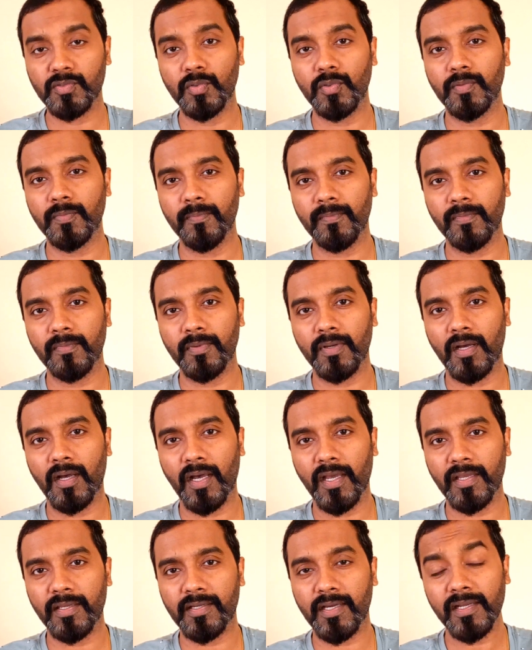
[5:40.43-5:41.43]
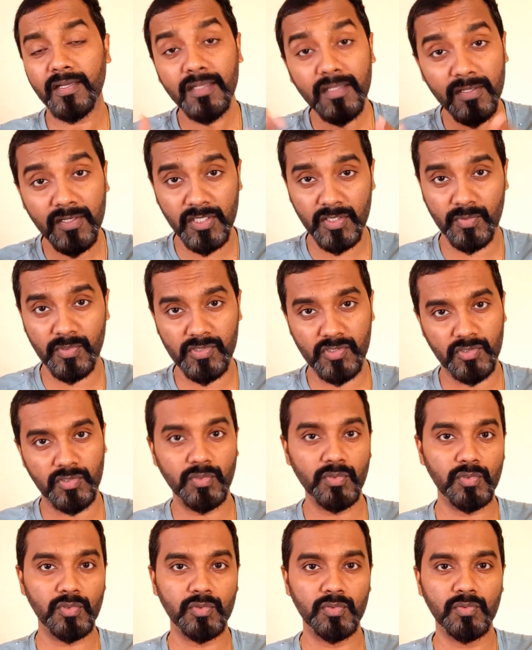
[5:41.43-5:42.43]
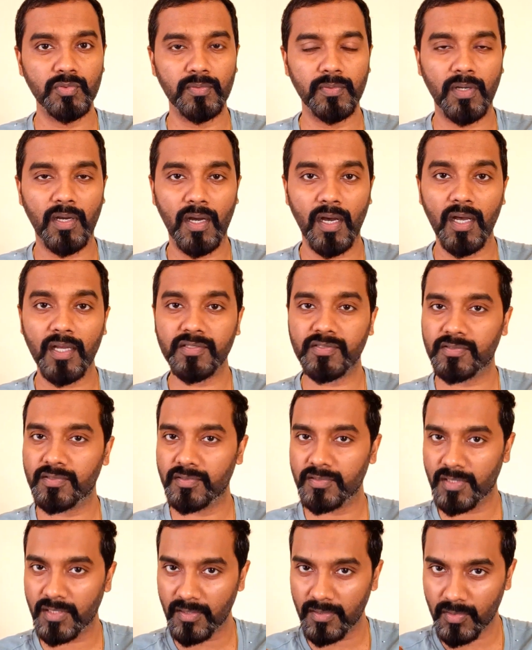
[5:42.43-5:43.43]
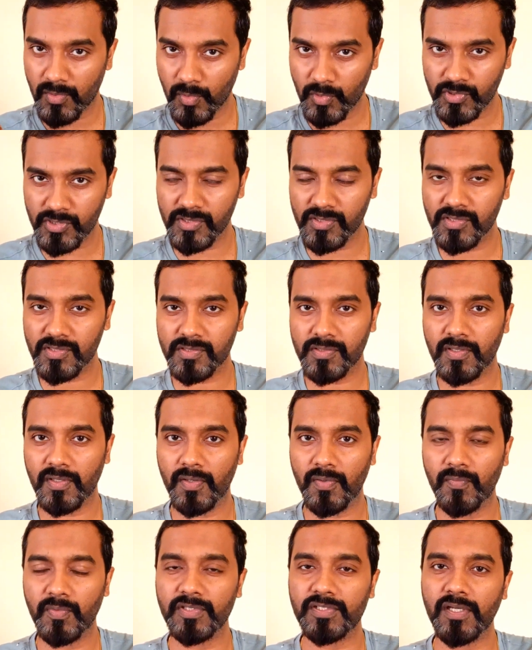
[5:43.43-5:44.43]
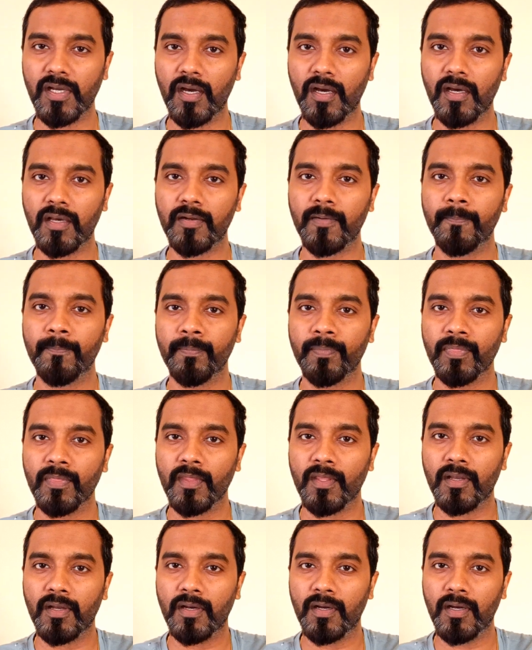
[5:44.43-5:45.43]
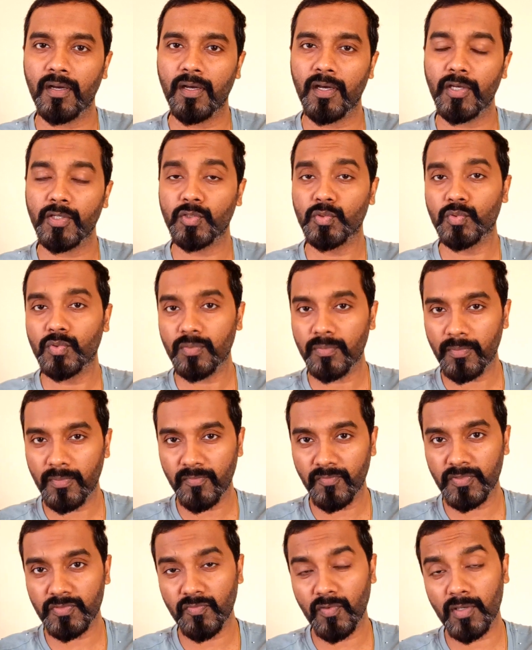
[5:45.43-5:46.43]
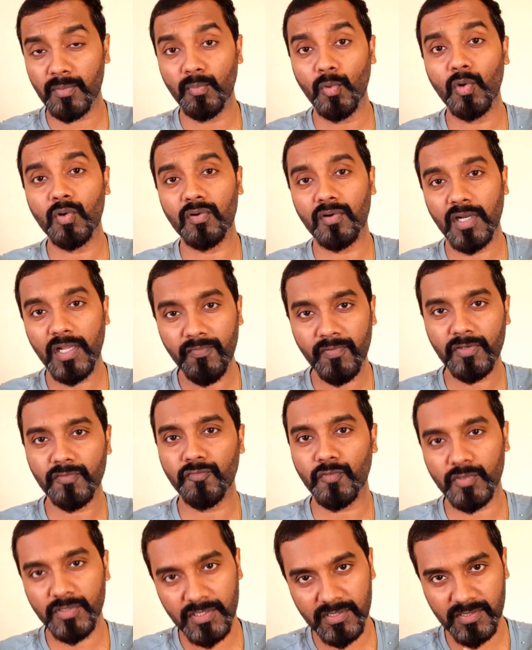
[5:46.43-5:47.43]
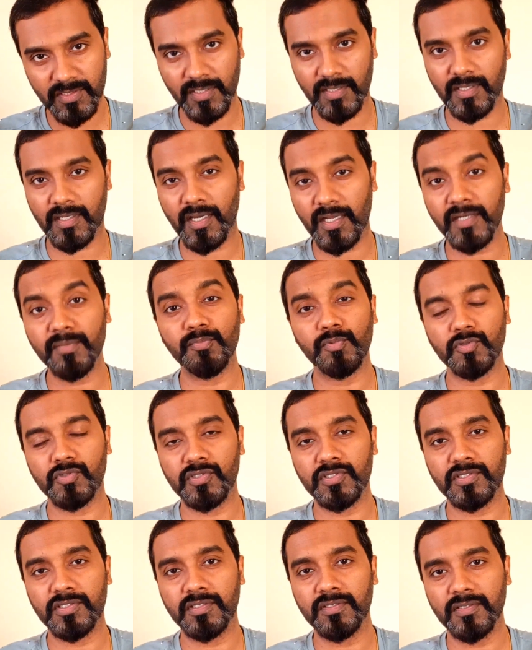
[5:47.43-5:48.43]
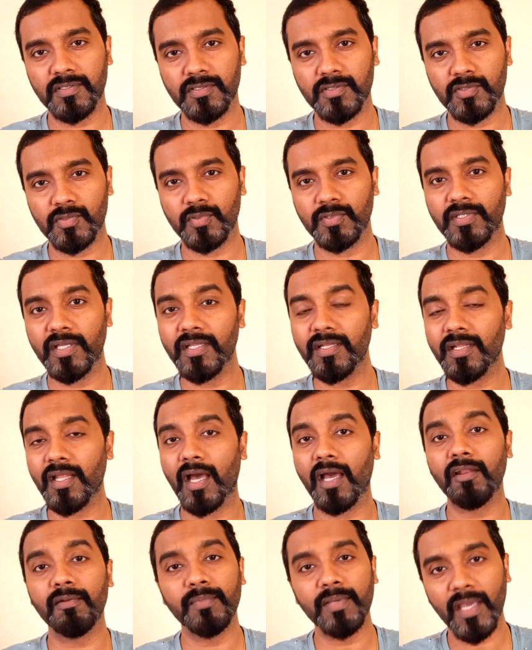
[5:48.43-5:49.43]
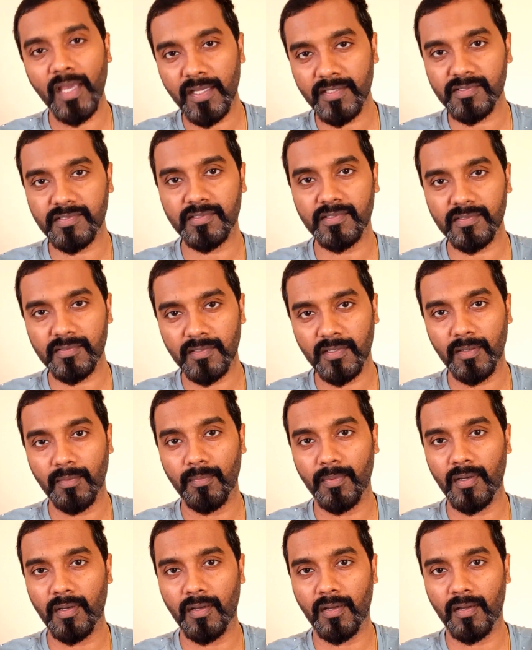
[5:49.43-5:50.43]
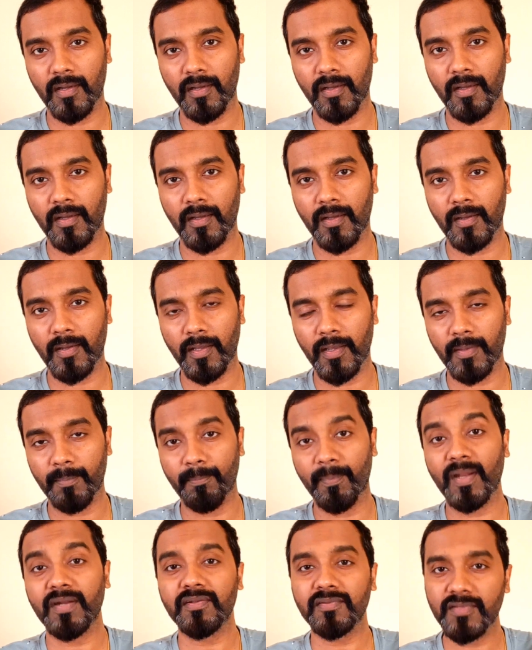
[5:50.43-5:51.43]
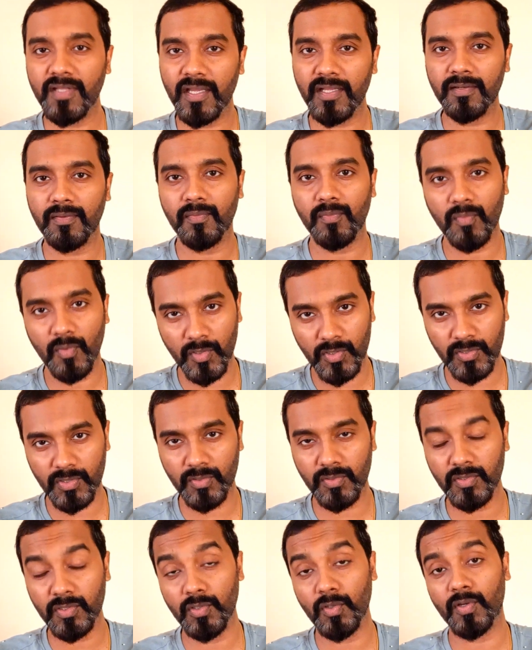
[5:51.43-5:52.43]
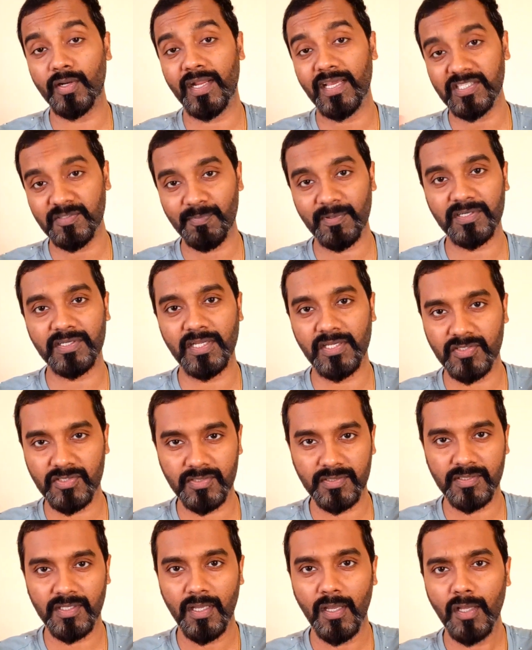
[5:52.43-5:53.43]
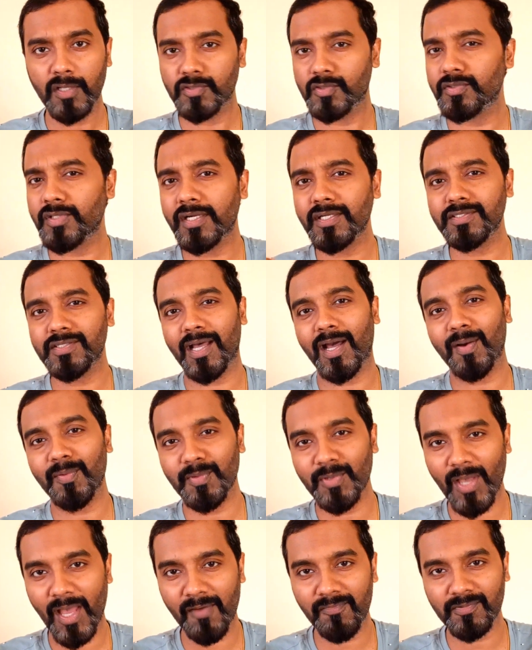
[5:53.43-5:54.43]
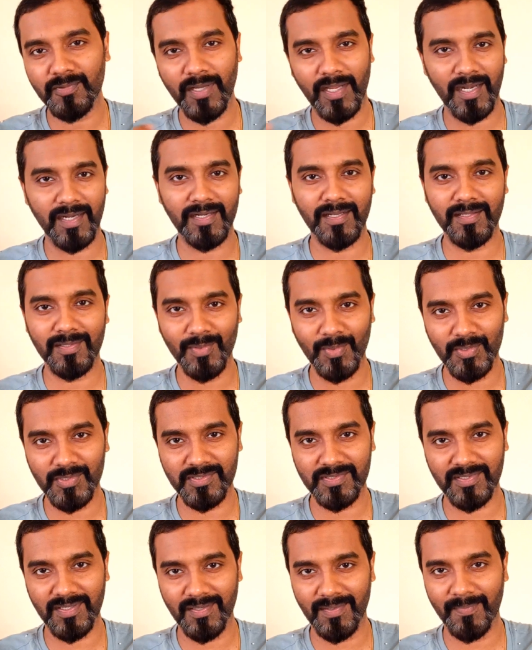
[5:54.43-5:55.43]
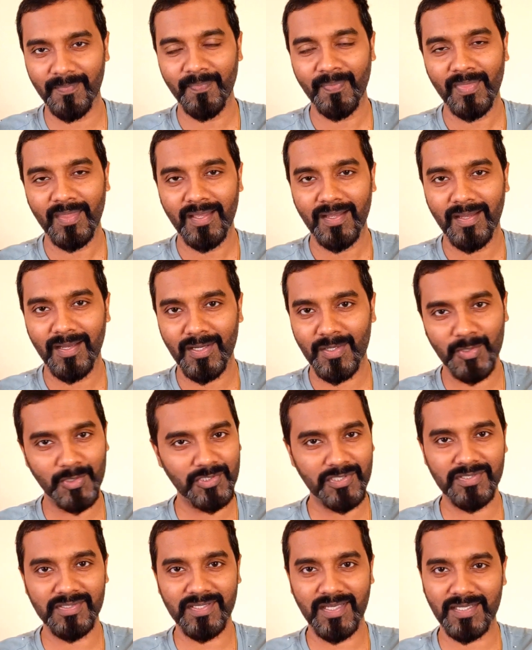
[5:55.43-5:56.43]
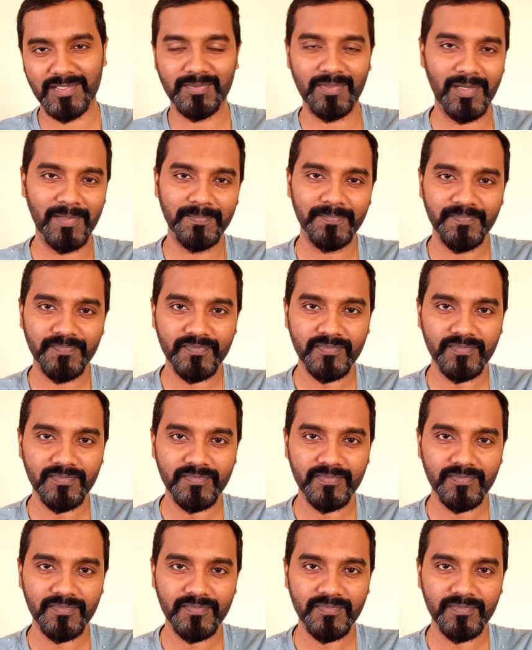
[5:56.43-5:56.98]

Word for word: So I kindly request you to ask the questions which are uh, you which were more relevant for this current position. So then I'll be answer uh, better than what your expectation. So that is how you have to handle those uh, questions actually.